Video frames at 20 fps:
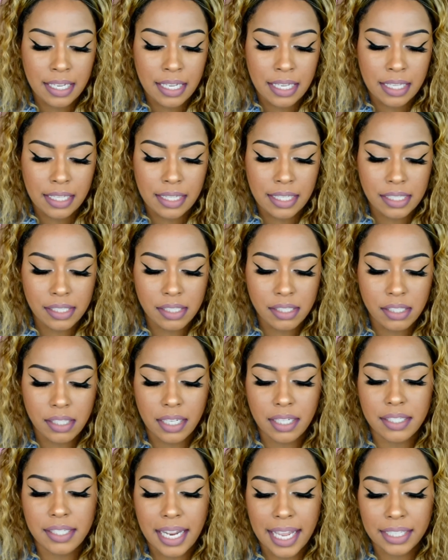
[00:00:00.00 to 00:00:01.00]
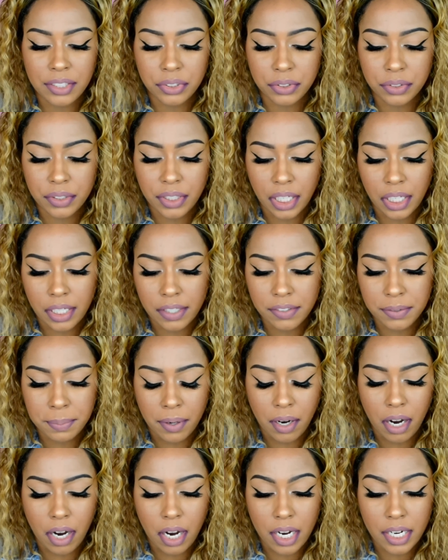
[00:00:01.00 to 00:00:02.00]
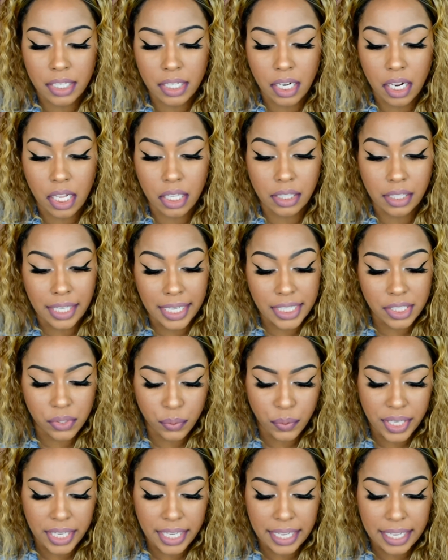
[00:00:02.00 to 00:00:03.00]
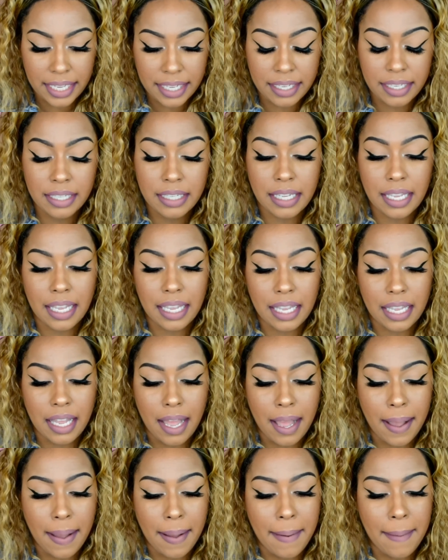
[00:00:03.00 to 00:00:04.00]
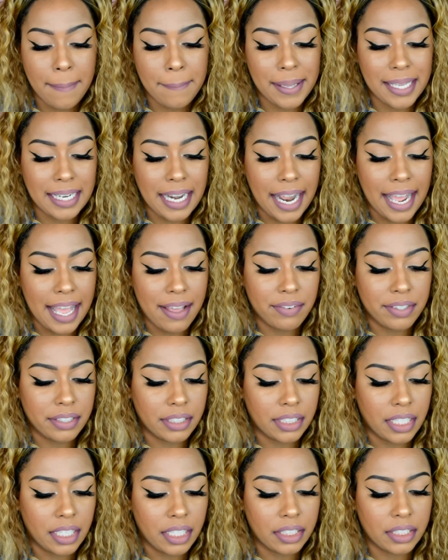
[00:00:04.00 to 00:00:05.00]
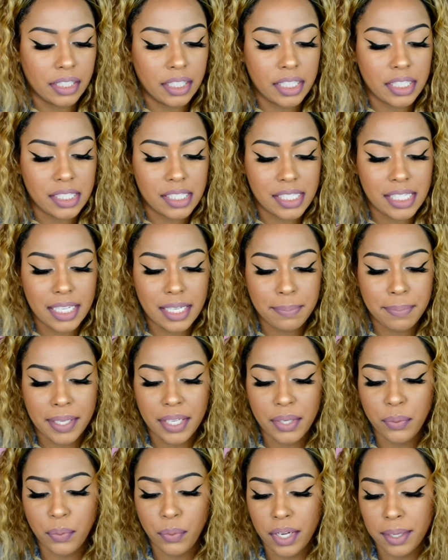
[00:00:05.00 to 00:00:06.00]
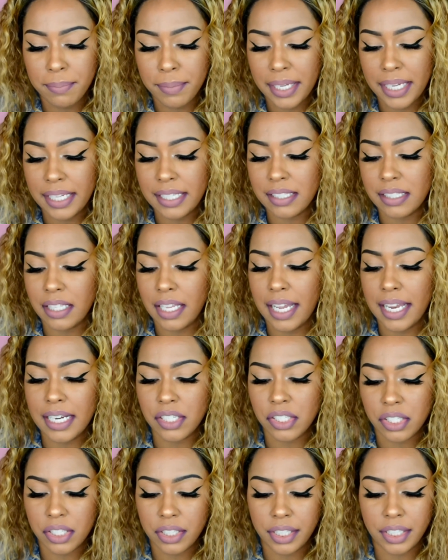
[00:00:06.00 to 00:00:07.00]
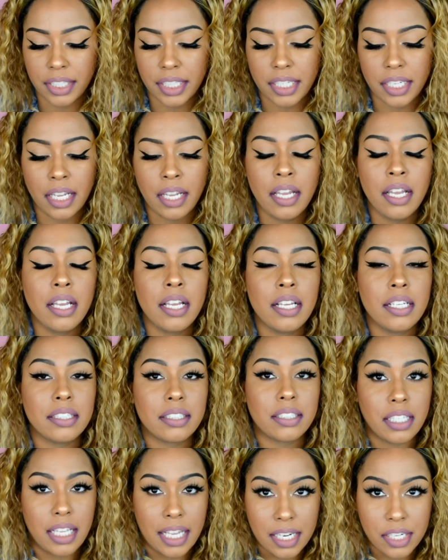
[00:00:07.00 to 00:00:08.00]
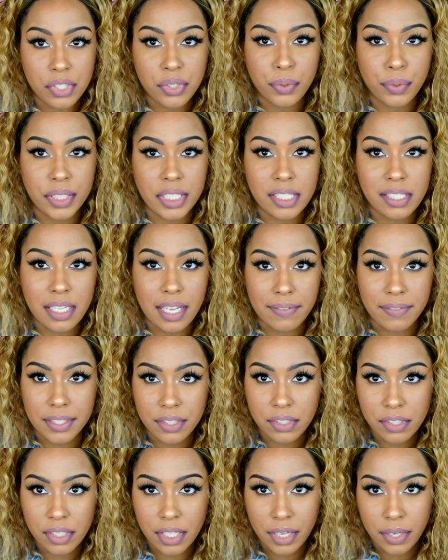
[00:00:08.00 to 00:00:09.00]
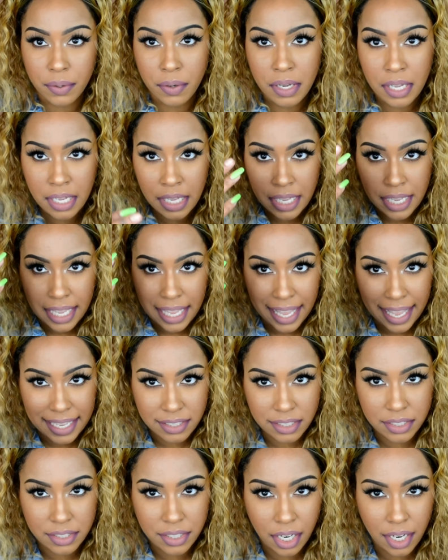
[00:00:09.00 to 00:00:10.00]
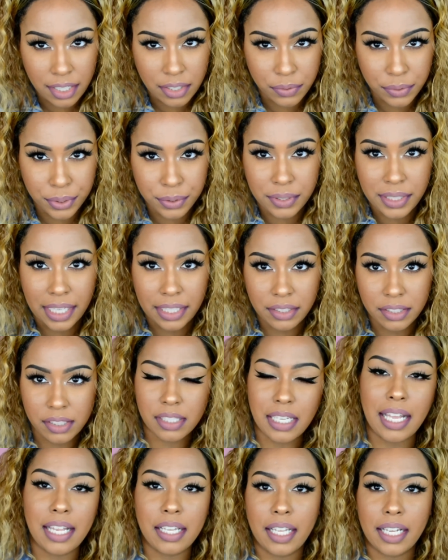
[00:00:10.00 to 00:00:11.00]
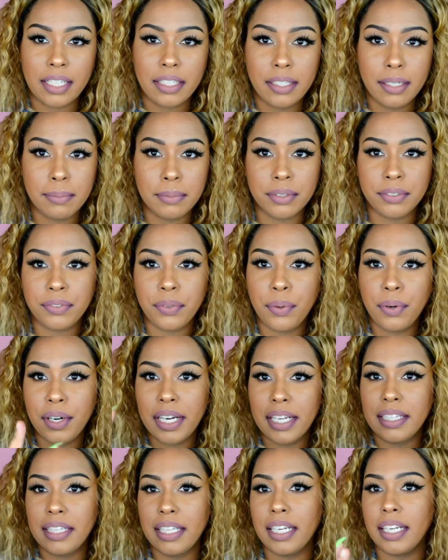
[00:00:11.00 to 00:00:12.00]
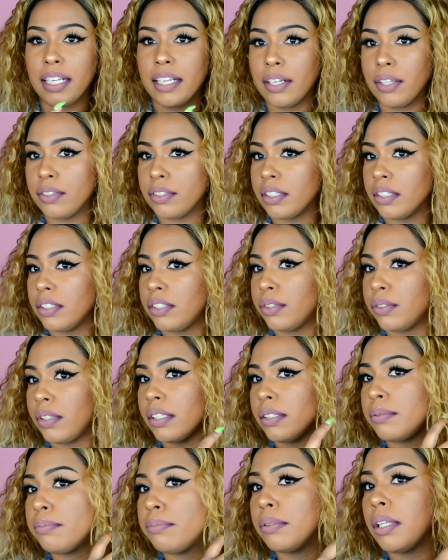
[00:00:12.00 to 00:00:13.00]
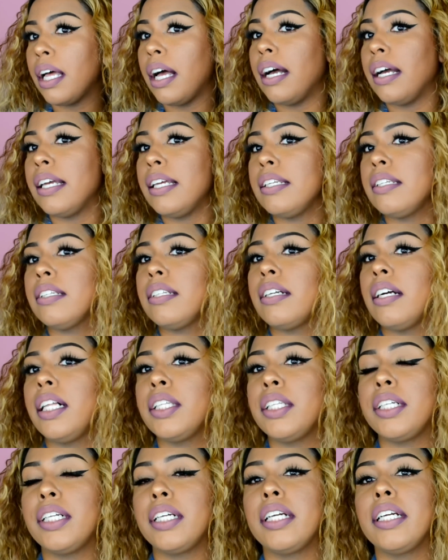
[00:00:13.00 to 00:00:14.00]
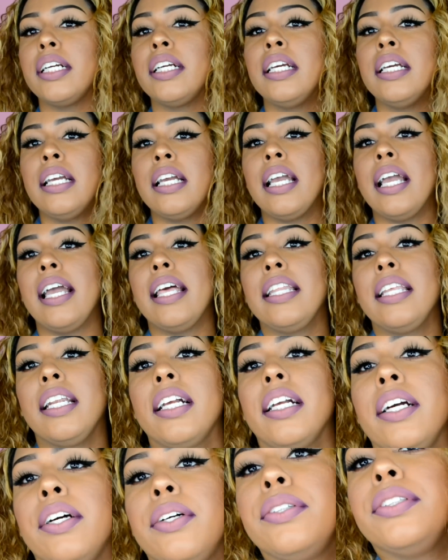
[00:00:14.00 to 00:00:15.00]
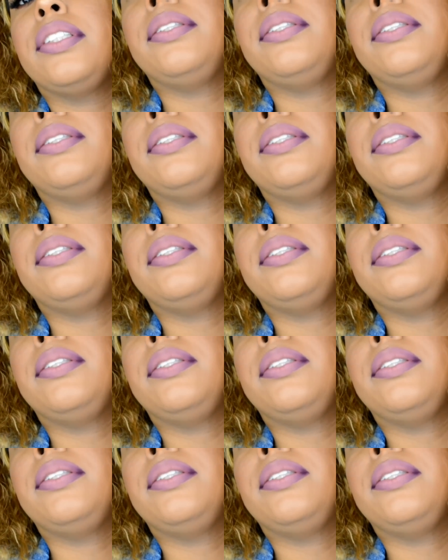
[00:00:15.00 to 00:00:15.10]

this is their natural curved part lace wig um, and I have it in the color TP1B slash 30 slash 27. So it has a dark root that looks kind of like a number four and then it goes into this blonde color and then it goes